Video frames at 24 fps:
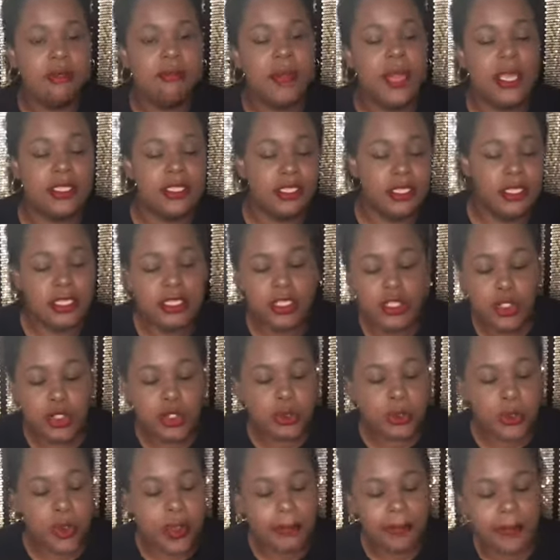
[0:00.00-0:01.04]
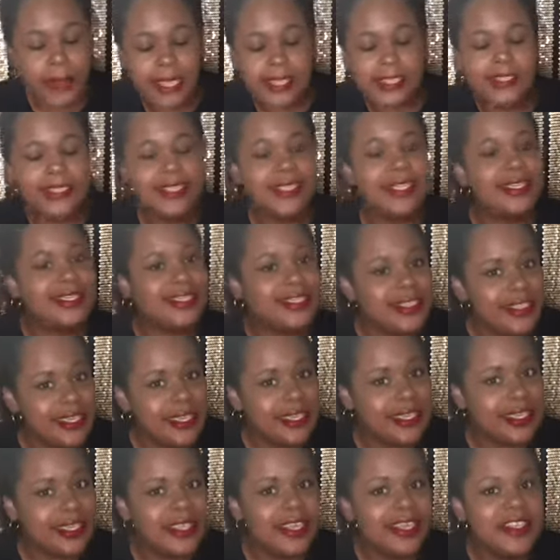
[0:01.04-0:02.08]
back to Detroit, back to the
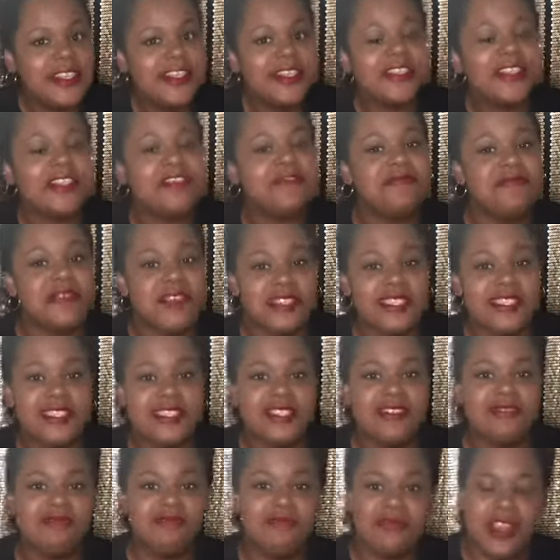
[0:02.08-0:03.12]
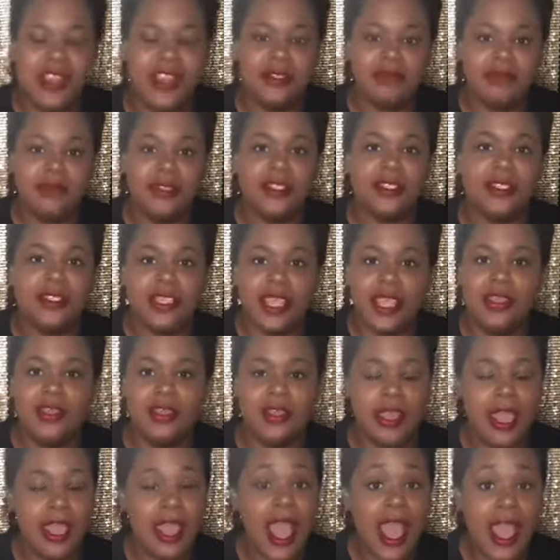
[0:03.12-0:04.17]
D to visit some family, say
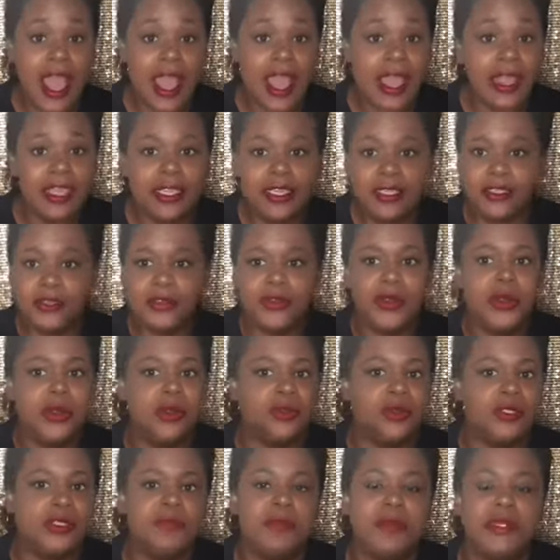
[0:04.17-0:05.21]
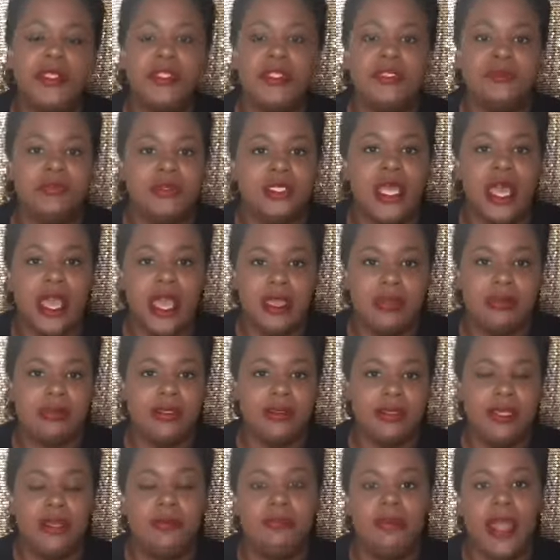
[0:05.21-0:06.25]
hi, and you know, spend some time,
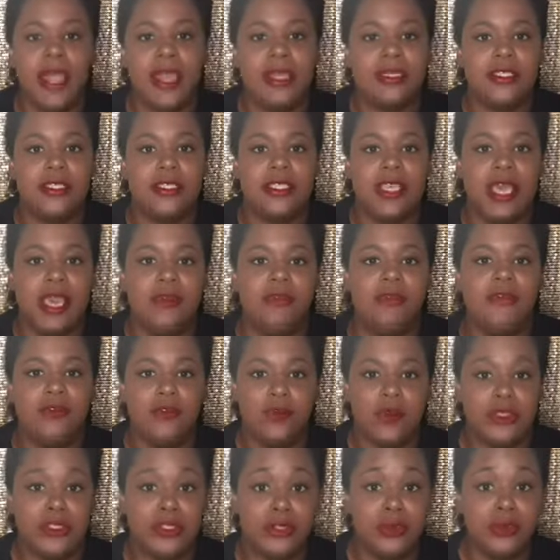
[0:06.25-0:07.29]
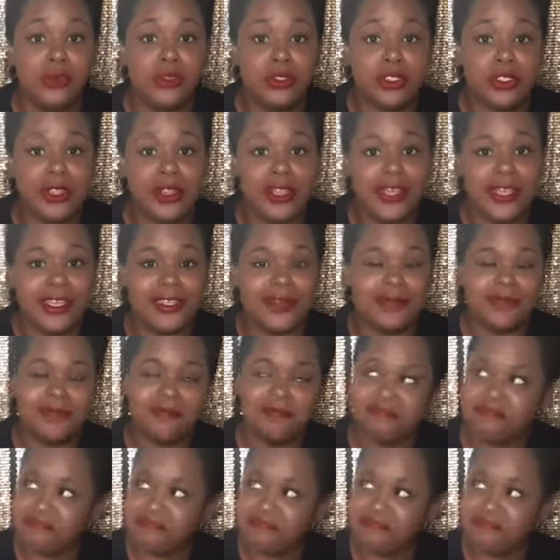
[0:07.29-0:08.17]
some good bonding time before school started.